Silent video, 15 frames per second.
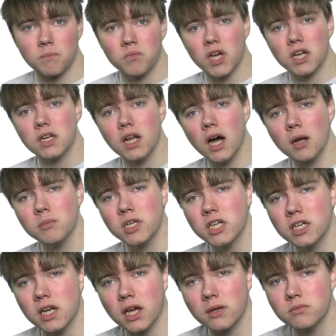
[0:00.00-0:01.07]
And
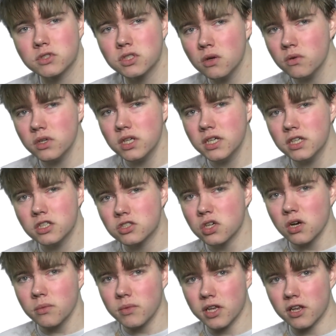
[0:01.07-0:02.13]
non-meaning names don't need a
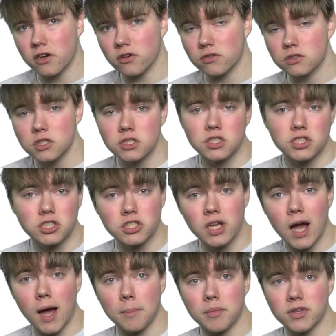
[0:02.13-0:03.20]
terminator, just a
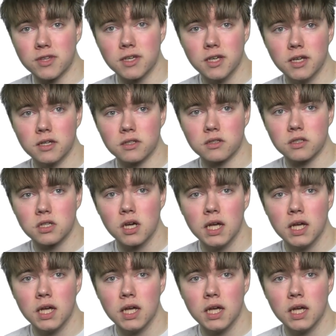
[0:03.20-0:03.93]
stop at the end.